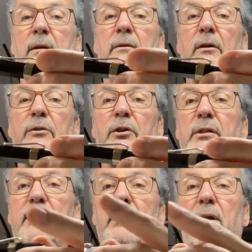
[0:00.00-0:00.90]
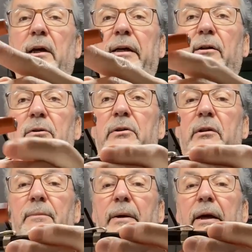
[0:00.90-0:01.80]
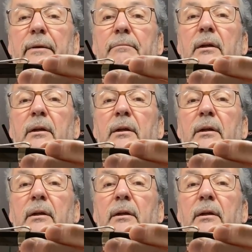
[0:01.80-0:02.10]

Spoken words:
that just slide onto the pen.